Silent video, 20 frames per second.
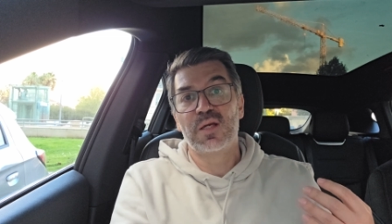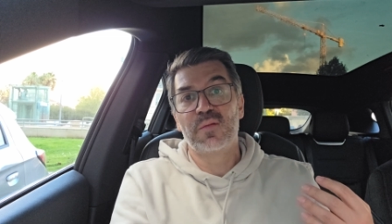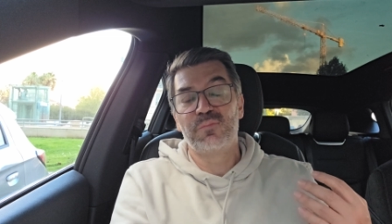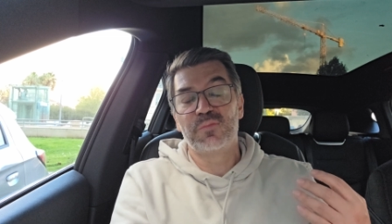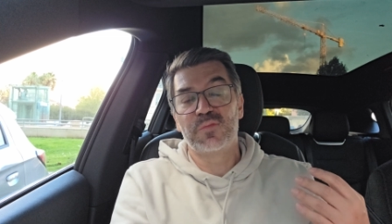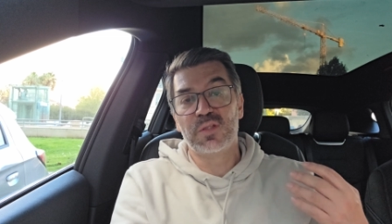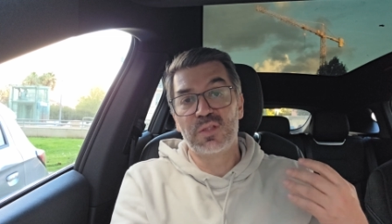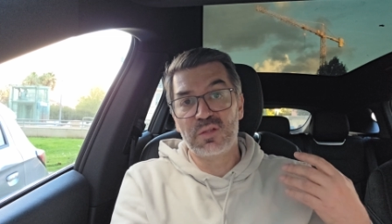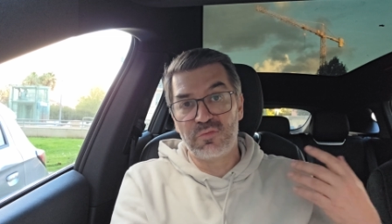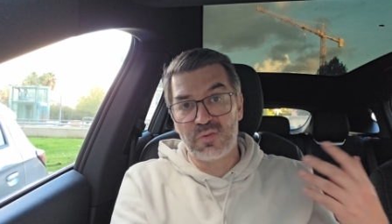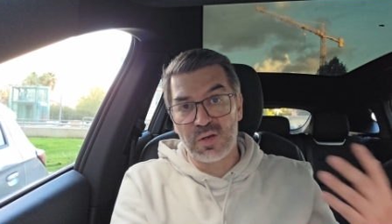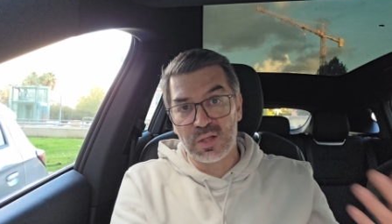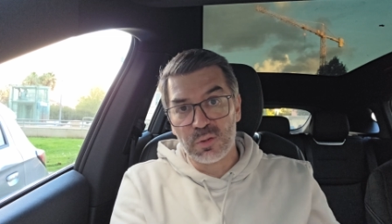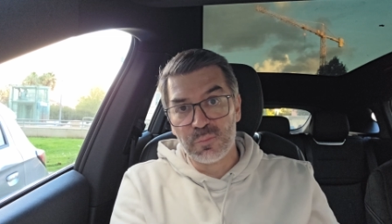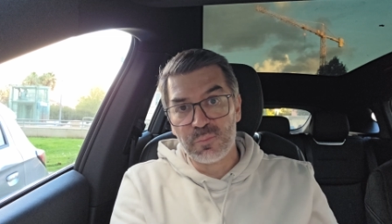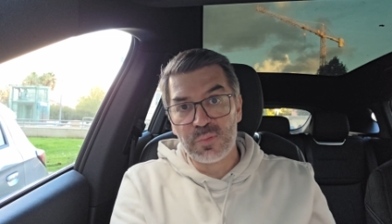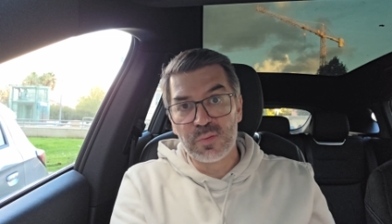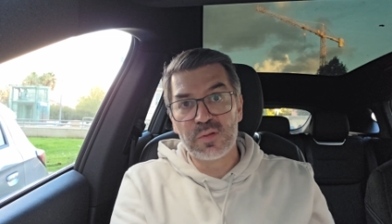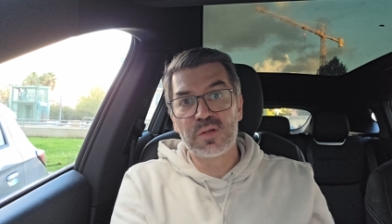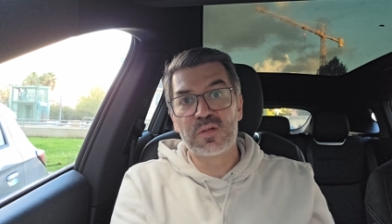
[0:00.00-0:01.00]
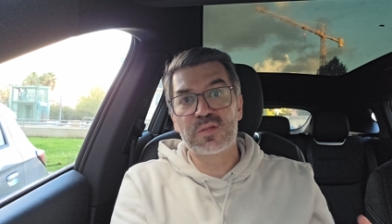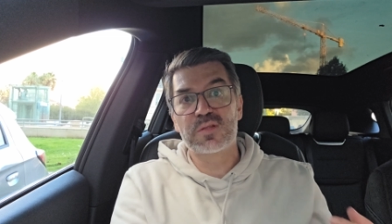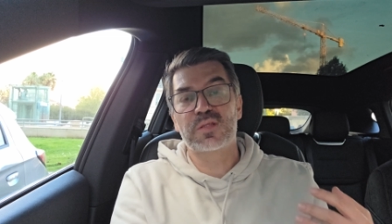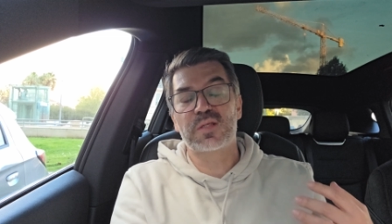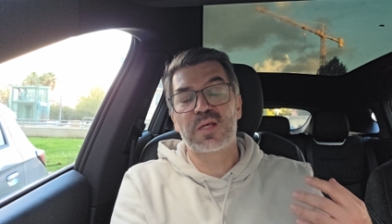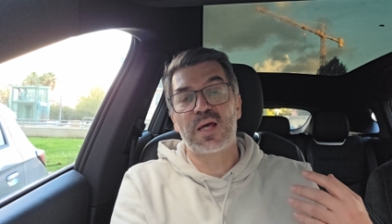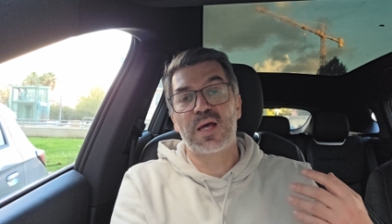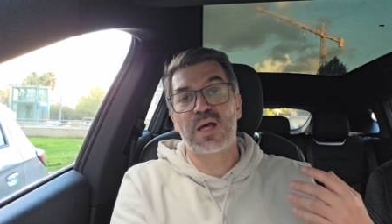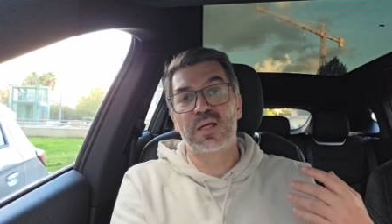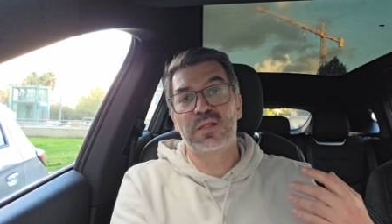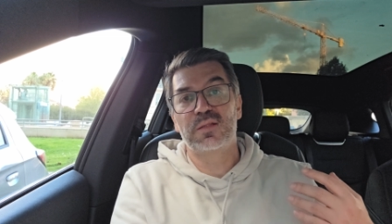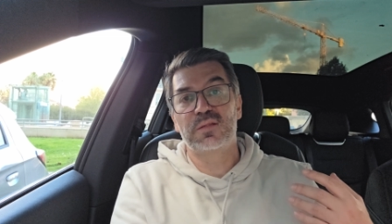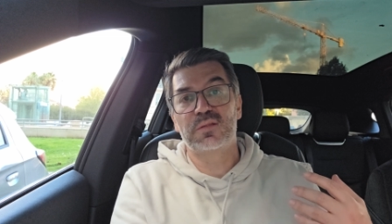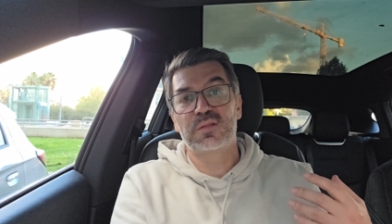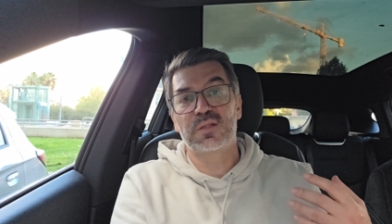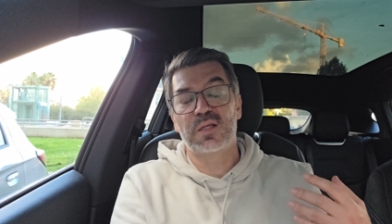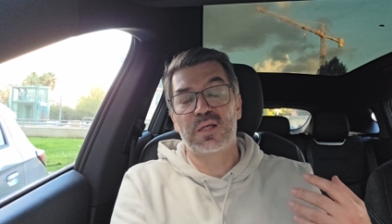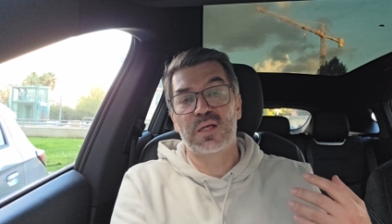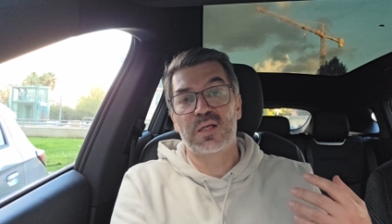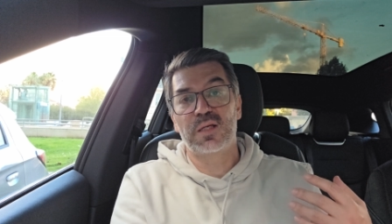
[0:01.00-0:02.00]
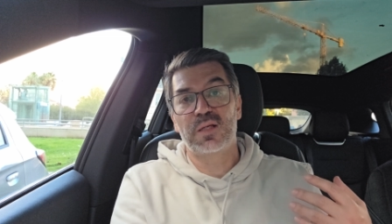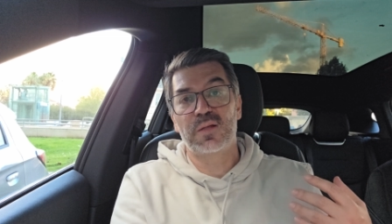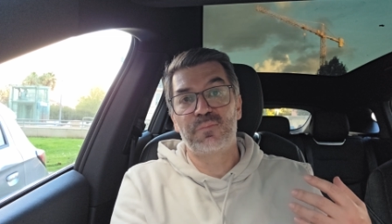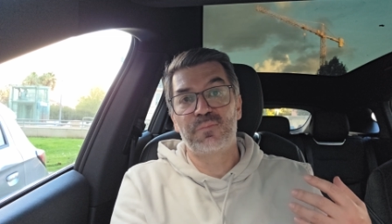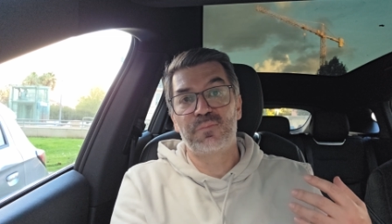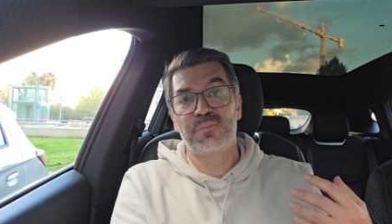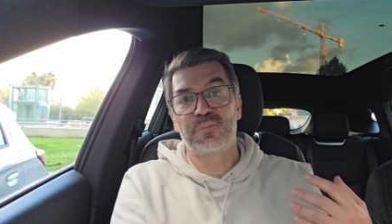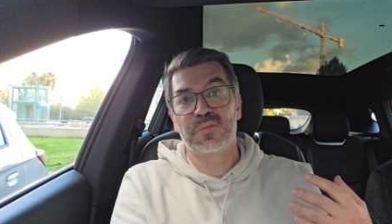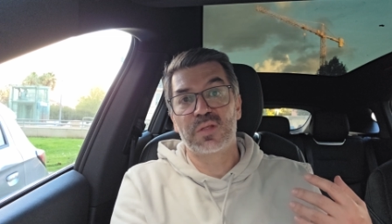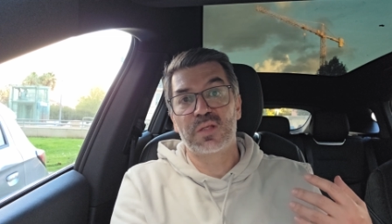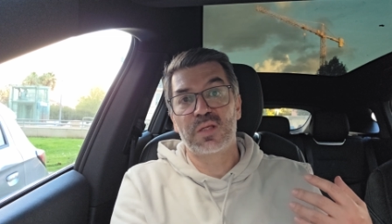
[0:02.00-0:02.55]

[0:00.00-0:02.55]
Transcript: the developers and um,